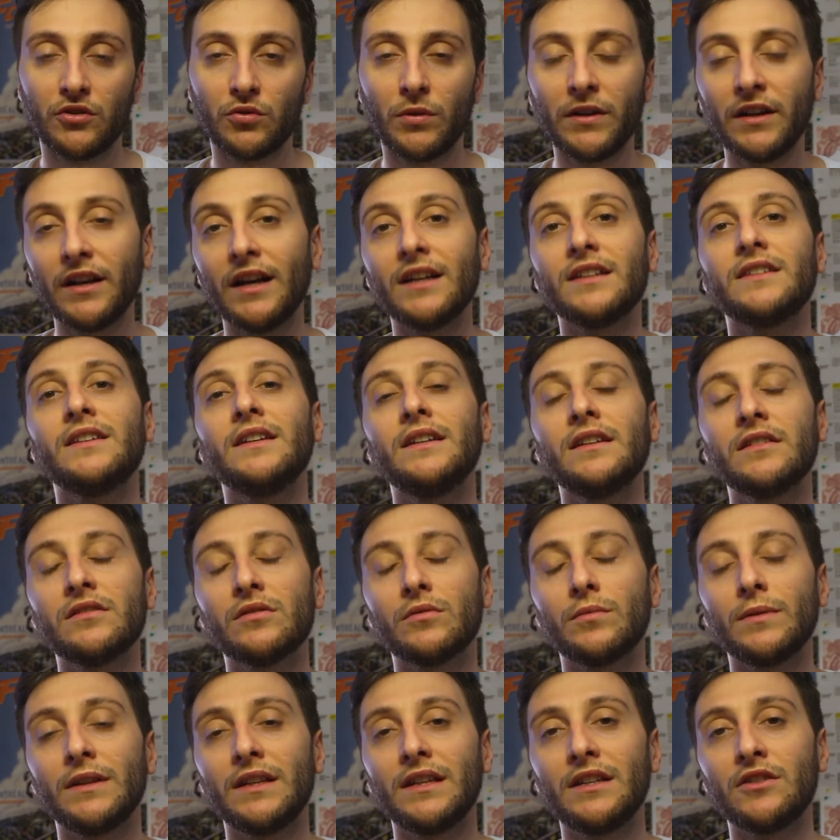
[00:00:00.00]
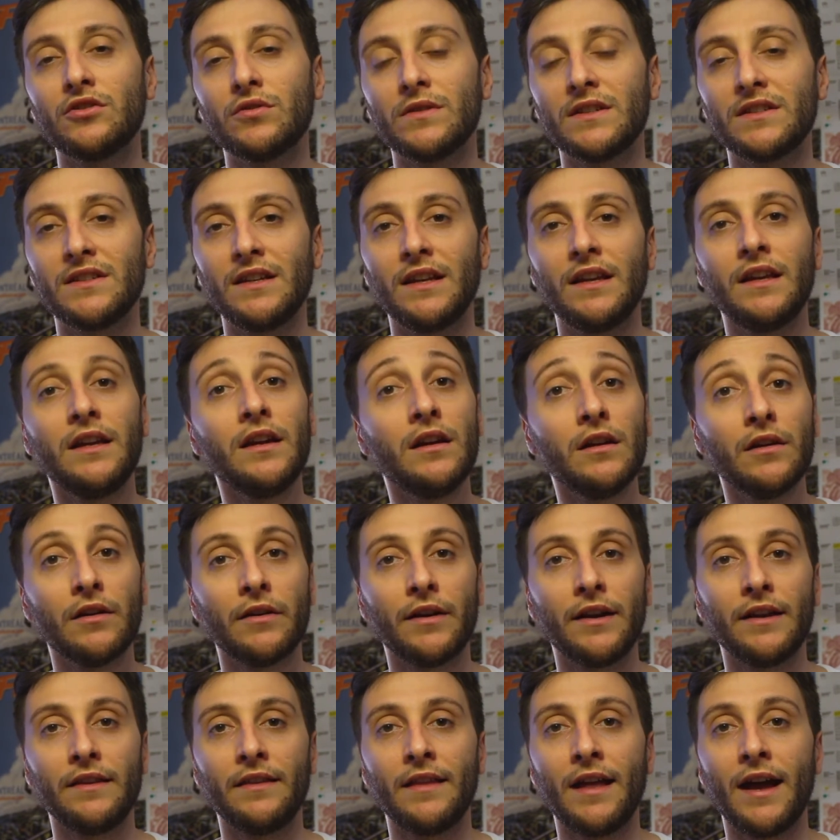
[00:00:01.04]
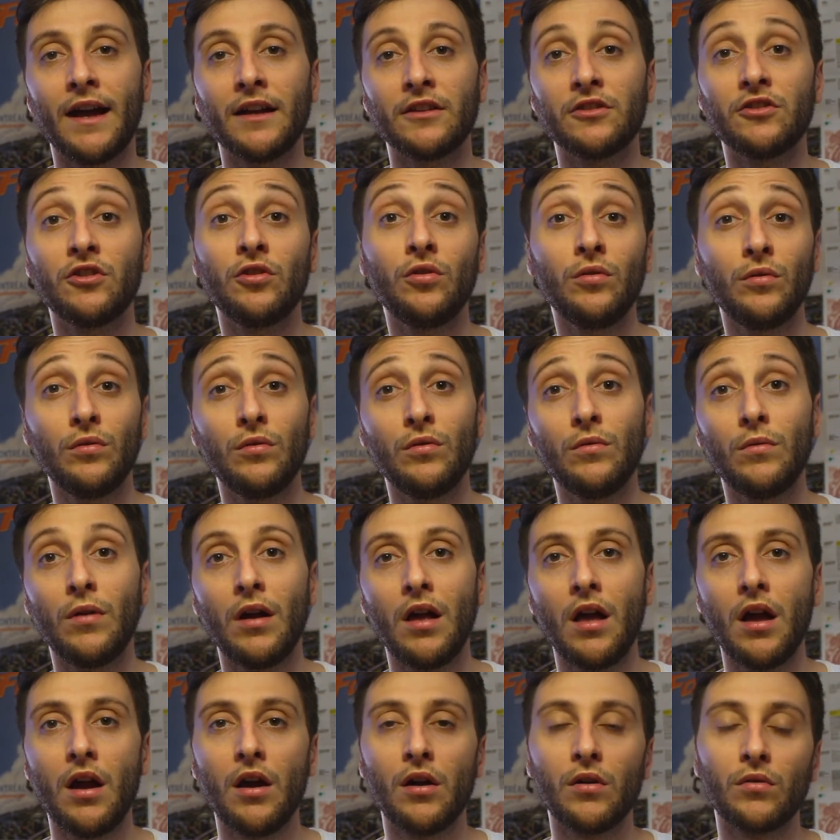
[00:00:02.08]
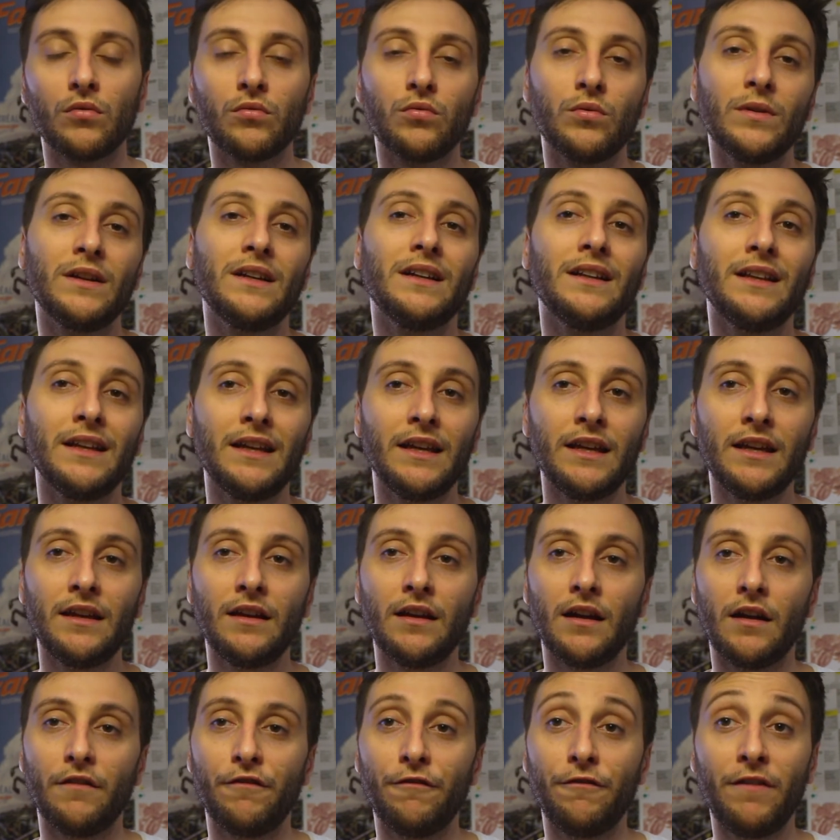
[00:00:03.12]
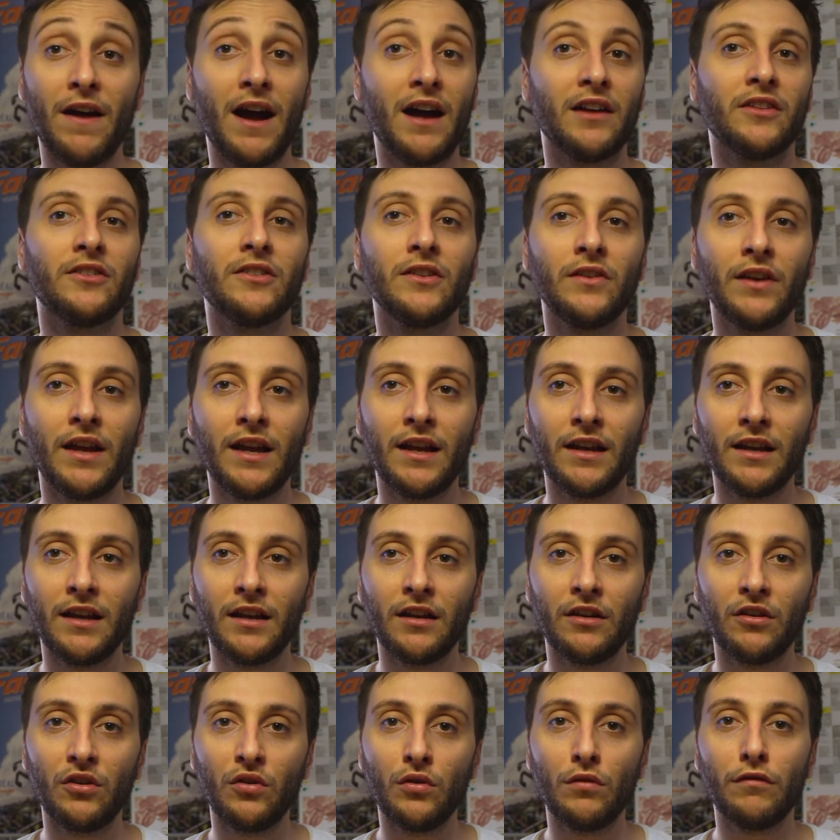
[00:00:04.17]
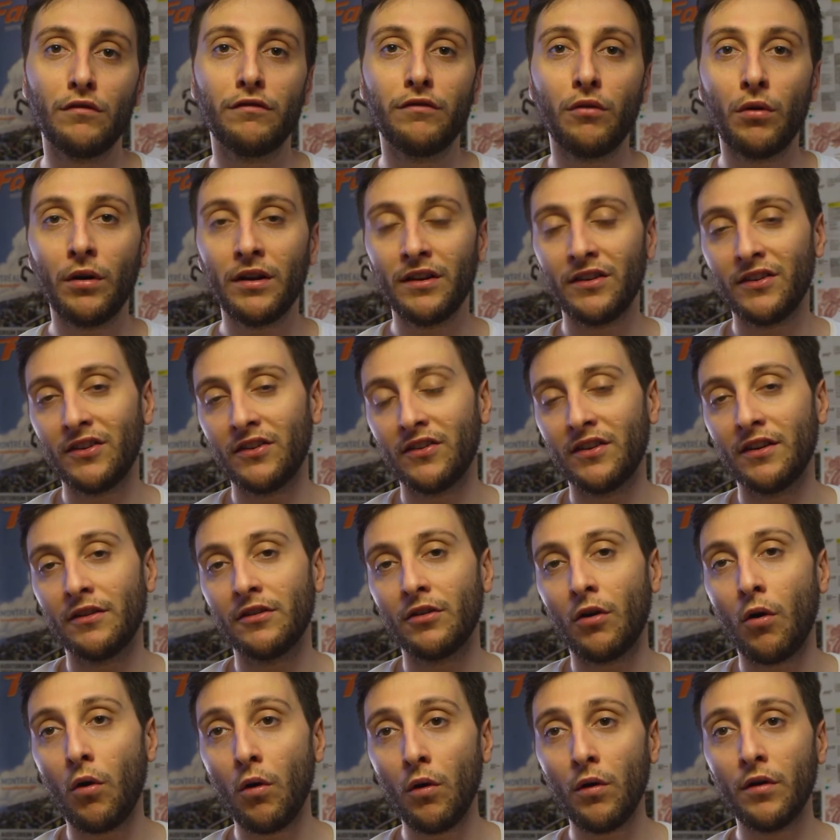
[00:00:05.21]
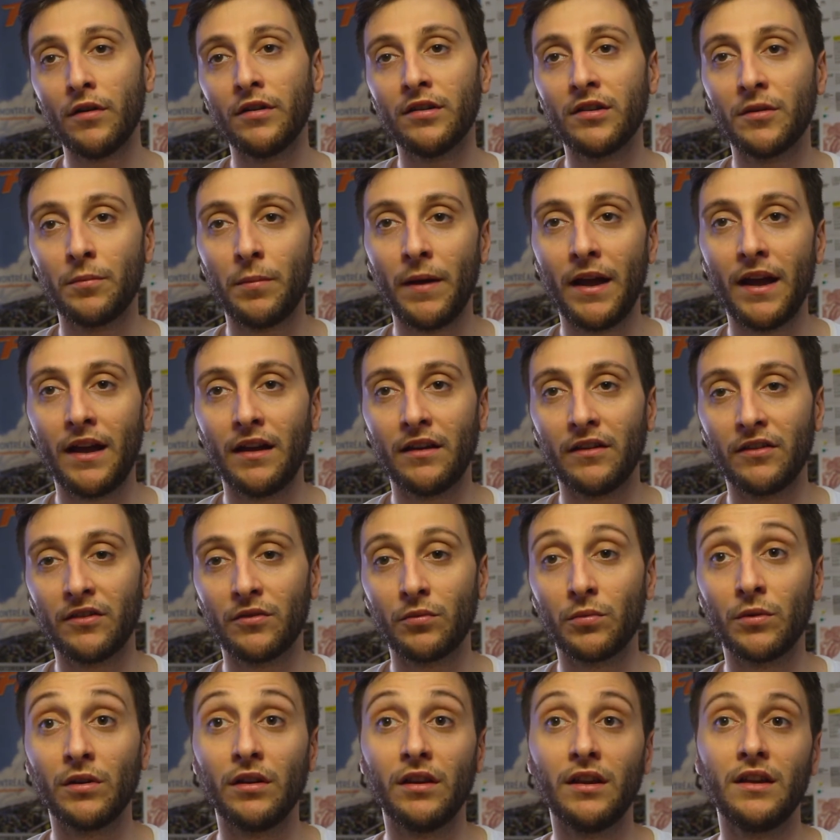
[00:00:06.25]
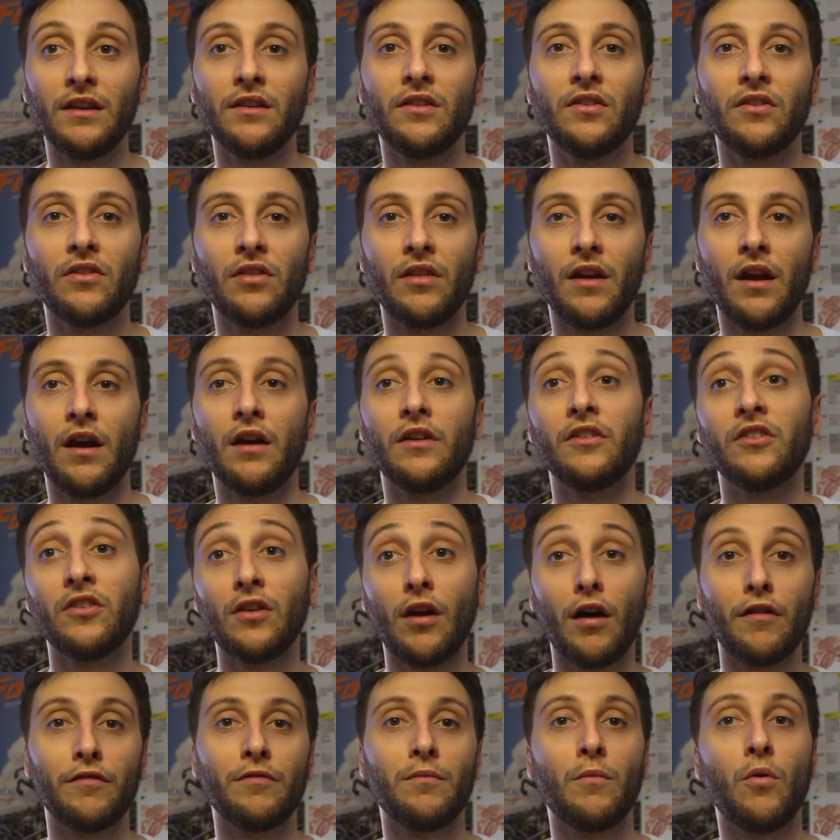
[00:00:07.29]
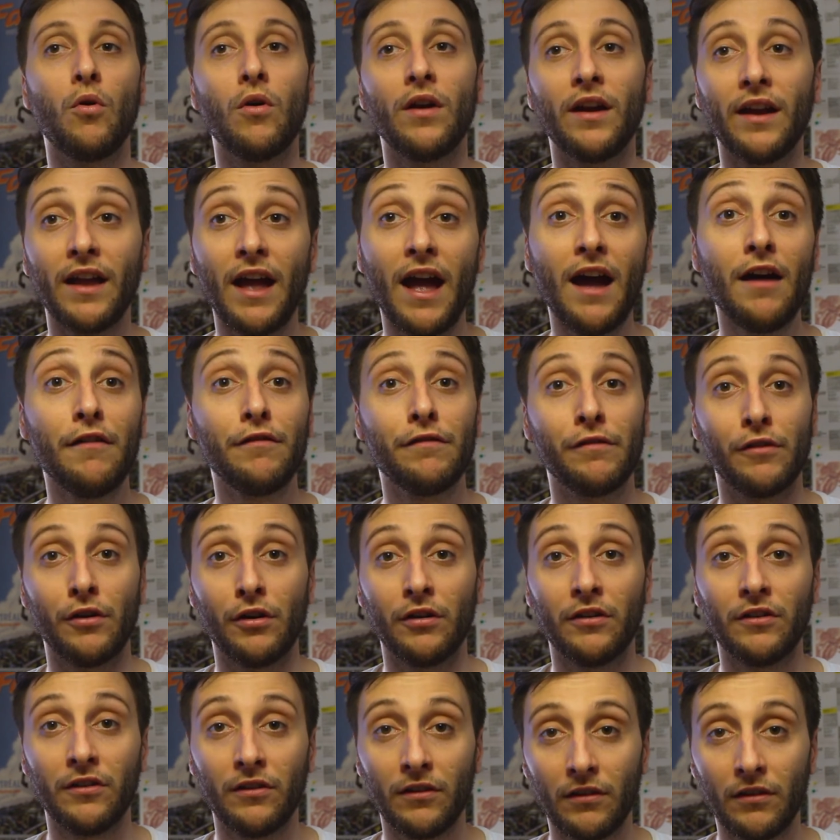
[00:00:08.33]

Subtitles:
2019 is a really interesting year in that two really fascinating new voices in the horror space released their sophomoric effort.